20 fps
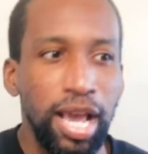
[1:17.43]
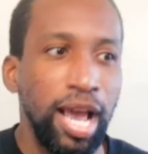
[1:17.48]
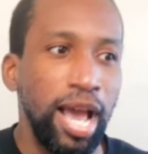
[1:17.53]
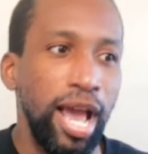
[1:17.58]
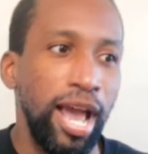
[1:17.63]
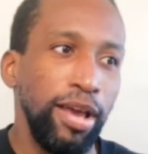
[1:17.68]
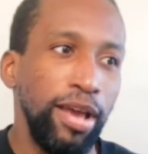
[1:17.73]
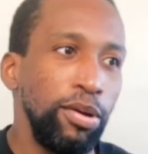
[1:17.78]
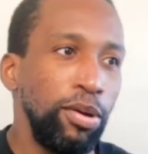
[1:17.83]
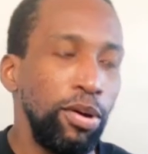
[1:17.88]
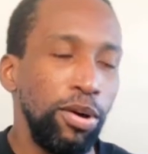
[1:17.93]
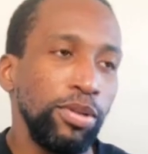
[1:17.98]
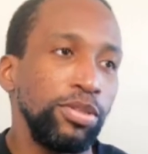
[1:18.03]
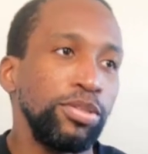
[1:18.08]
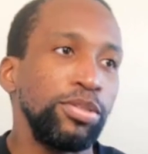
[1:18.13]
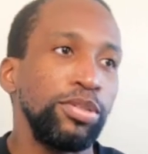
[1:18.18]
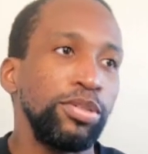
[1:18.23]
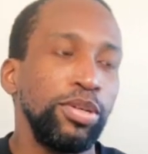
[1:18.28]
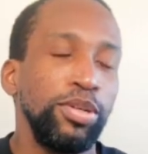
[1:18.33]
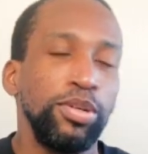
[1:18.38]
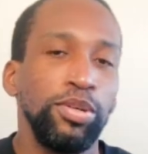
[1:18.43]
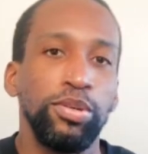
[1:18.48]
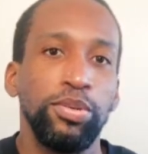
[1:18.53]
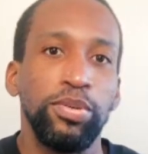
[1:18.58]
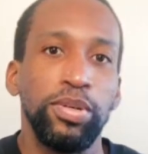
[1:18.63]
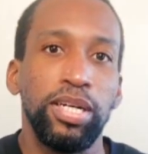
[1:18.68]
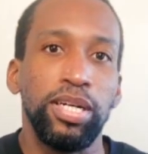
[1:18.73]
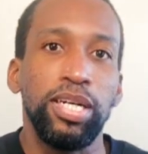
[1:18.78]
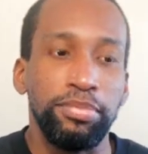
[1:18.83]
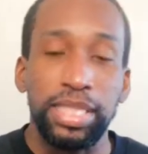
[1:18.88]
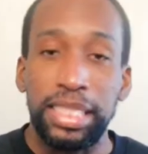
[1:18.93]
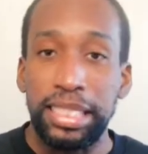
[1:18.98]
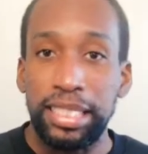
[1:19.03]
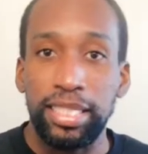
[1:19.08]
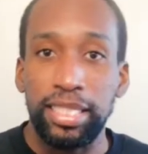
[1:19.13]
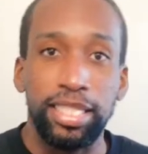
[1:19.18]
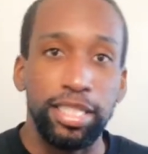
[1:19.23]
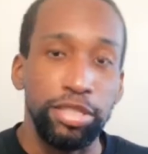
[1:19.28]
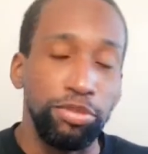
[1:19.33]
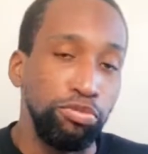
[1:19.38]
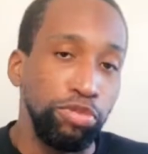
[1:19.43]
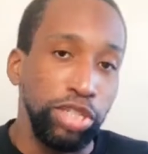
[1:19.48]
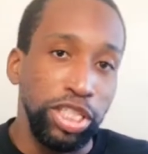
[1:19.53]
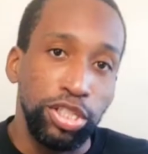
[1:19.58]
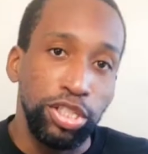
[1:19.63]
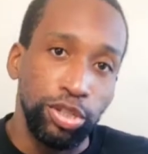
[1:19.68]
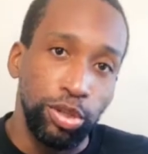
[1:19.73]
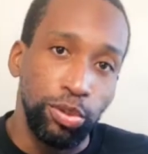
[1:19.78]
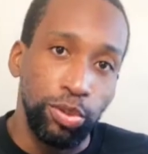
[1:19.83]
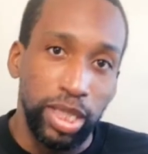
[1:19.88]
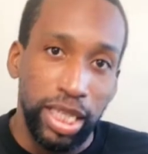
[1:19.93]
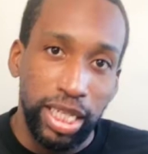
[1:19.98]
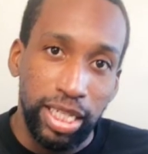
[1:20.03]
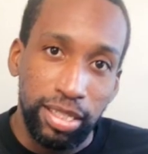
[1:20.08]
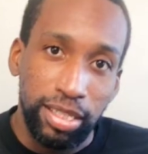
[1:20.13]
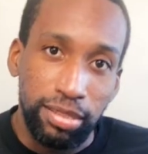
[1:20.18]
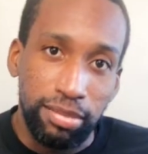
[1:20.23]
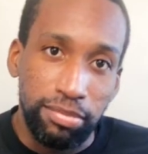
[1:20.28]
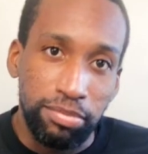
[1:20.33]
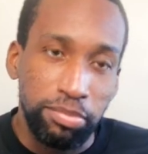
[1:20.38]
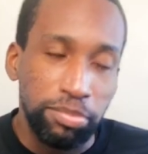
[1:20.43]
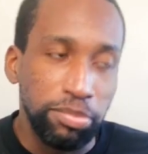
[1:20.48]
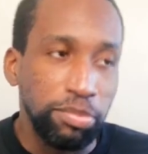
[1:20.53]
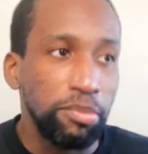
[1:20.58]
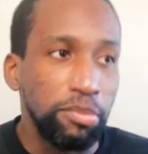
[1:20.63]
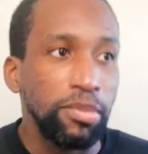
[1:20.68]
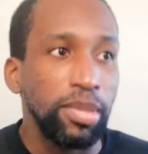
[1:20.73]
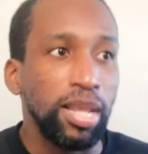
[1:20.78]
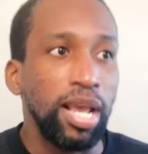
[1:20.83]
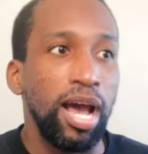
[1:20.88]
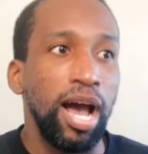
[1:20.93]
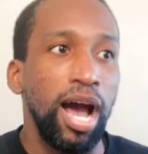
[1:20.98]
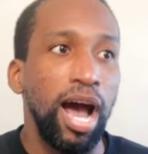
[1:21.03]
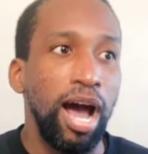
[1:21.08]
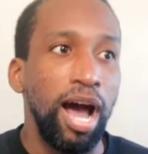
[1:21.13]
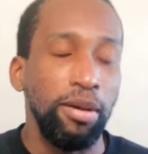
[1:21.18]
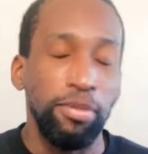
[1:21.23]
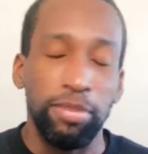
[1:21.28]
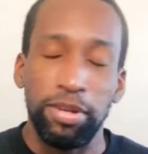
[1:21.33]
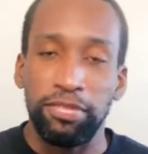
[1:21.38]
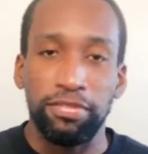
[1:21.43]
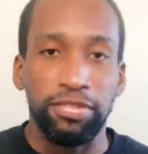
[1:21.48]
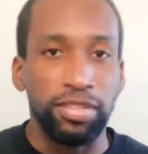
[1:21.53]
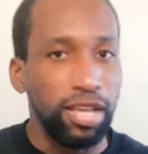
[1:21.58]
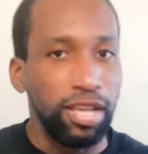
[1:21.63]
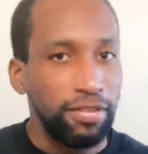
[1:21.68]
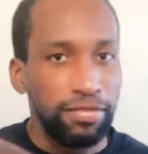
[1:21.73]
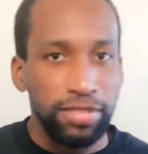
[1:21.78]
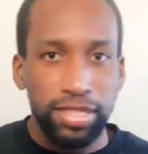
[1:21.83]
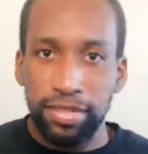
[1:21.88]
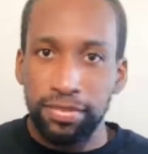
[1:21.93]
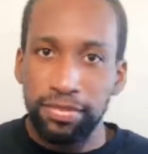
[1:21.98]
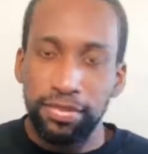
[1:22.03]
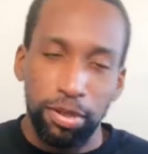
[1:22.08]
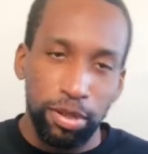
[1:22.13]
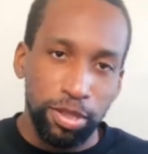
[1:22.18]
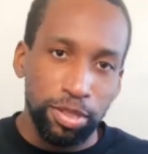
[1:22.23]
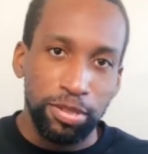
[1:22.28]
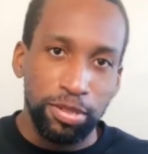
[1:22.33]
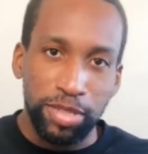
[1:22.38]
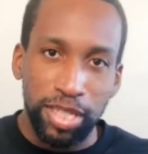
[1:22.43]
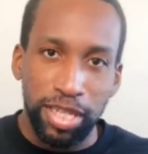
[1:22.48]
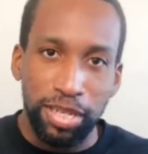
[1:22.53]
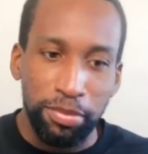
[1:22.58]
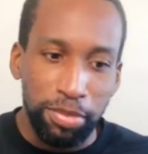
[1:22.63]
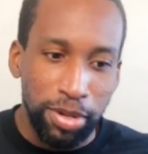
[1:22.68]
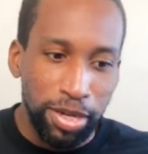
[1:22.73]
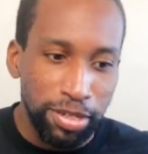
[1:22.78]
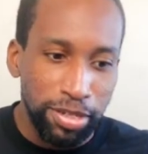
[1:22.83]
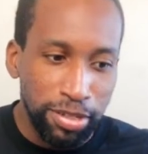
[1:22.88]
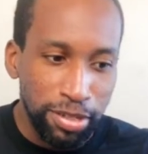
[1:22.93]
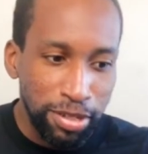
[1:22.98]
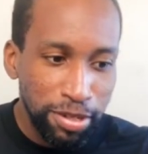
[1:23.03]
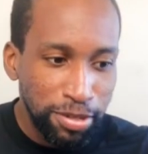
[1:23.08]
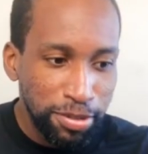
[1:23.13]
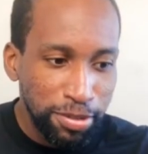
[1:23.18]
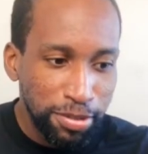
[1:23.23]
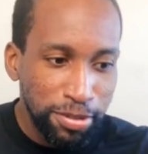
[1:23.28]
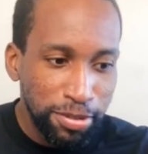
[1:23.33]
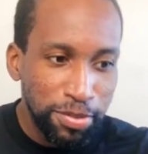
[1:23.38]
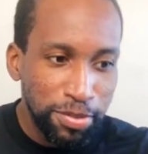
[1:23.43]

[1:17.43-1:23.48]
and also Dee Dee's Read So Lit. I would have loved to have also taken part in those,